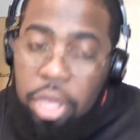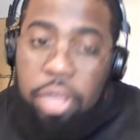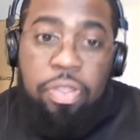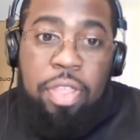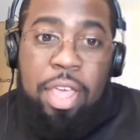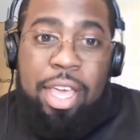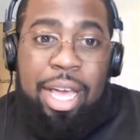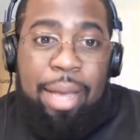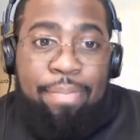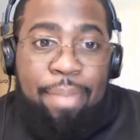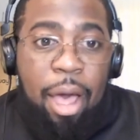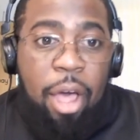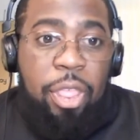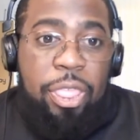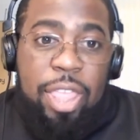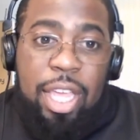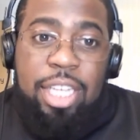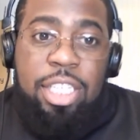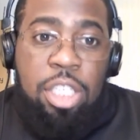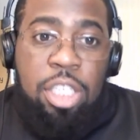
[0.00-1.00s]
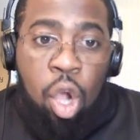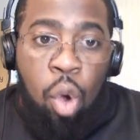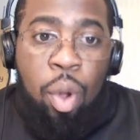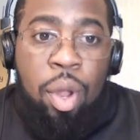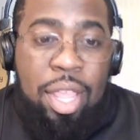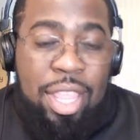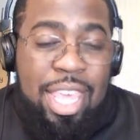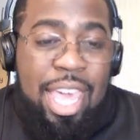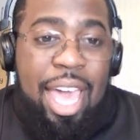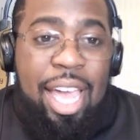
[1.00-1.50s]
Think about this, though,
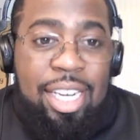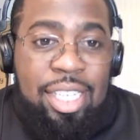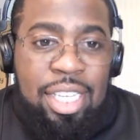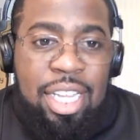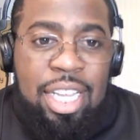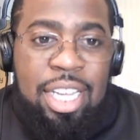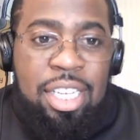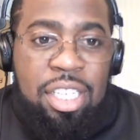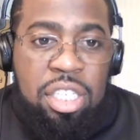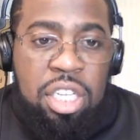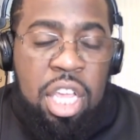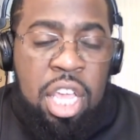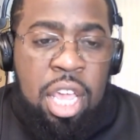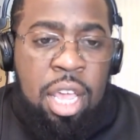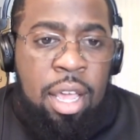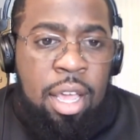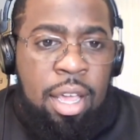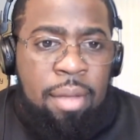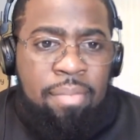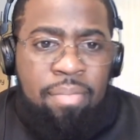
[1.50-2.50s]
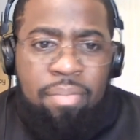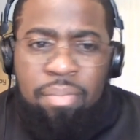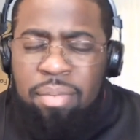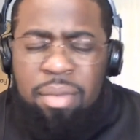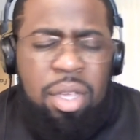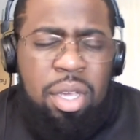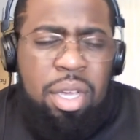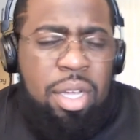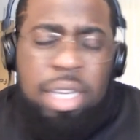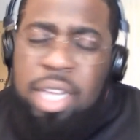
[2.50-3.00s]
in the SEC.
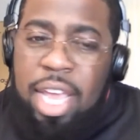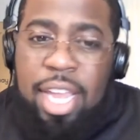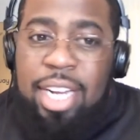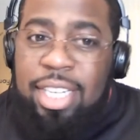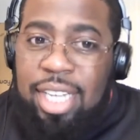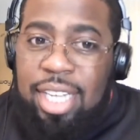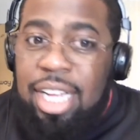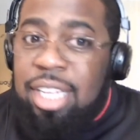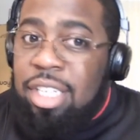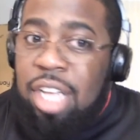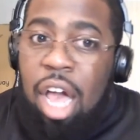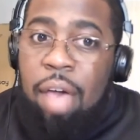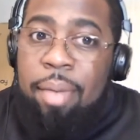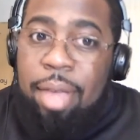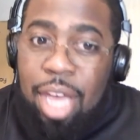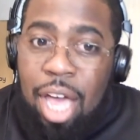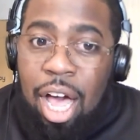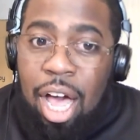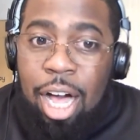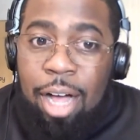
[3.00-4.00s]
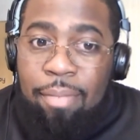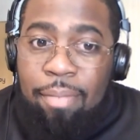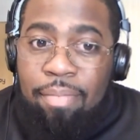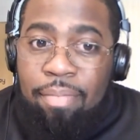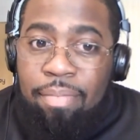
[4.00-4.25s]
Tennessee's coming up.